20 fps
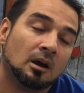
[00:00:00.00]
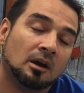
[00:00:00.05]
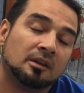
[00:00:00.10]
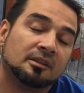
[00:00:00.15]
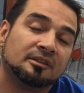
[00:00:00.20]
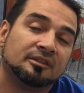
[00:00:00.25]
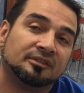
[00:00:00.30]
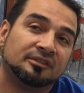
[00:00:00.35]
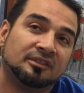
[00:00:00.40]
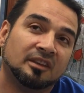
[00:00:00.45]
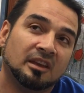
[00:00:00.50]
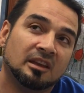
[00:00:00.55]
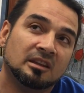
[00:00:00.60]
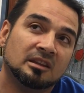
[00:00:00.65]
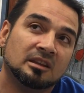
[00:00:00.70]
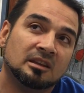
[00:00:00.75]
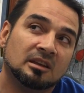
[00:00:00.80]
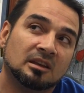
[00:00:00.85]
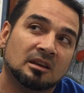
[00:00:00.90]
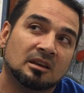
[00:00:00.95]
The
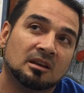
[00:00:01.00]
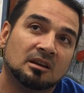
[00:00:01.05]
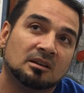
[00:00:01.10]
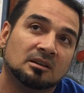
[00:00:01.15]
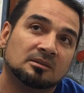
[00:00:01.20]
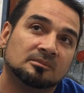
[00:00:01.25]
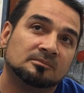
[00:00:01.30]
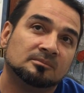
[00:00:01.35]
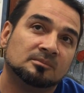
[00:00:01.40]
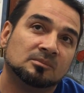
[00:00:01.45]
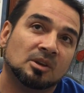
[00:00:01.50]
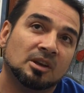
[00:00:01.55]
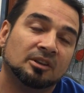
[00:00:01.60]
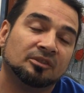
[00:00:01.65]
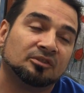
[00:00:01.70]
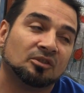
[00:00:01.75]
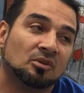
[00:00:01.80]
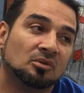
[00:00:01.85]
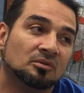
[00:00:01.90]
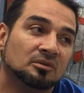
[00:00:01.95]
staining
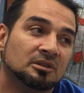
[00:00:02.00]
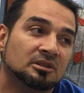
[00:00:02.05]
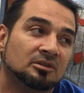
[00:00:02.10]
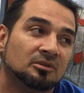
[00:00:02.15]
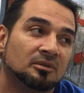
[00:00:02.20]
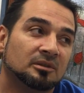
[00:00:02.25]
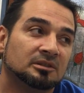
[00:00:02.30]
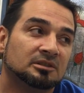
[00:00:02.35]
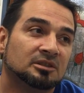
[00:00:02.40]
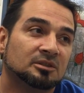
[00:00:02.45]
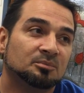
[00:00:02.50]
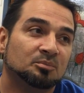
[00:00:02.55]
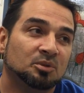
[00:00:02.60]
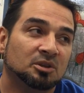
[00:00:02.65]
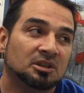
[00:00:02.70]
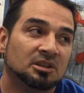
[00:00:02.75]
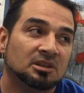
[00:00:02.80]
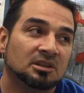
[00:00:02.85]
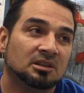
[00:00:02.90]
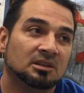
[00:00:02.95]
is only going to
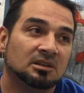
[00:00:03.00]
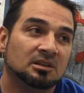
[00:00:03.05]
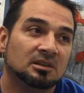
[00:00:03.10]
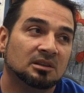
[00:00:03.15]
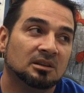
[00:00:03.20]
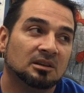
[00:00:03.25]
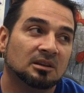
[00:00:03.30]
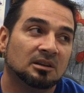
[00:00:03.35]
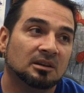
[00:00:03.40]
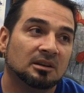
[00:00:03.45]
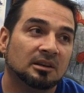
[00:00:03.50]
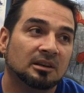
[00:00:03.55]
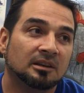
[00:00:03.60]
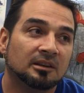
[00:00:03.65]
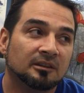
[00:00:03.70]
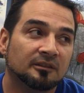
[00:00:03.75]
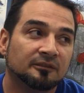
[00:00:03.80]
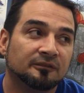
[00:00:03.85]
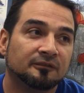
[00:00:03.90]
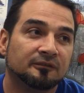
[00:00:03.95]
be
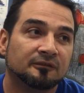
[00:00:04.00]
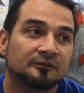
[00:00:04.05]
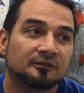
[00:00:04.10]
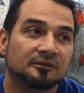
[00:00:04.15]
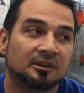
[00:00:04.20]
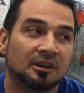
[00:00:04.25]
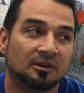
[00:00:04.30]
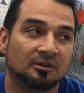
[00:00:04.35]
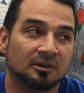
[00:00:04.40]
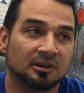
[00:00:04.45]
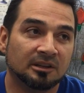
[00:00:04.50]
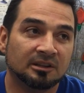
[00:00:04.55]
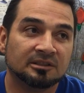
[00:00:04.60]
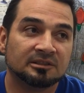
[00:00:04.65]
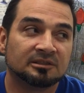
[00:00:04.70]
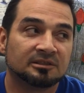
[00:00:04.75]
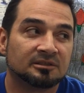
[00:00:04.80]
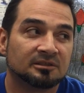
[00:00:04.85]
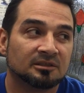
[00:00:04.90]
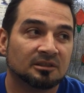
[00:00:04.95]
if there
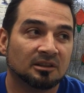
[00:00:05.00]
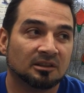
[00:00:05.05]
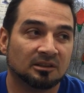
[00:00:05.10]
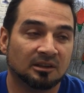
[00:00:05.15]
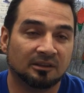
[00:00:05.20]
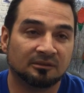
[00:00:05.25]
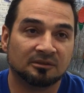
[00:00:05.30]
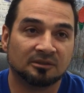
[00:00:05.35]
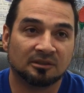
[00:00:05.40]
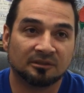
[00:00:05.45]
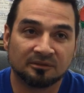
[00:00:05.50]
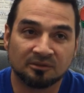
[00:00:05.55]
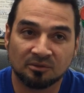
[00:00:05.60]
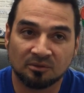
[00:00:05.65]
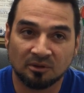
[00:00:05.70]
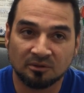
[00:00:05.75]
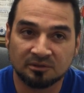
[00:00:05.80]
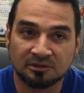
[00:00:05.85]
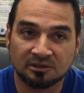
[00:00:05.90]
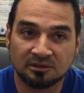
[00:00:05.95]
is a level of
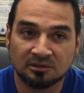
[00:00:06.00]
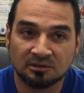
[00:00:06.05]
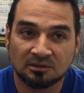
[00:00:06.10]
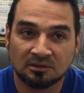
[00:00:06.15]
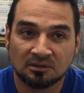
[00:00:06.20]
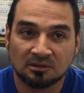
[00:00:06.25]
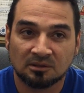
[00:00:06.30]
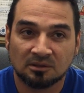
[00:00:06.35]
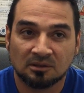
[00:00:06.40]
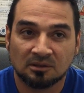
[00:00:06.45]
corrosion,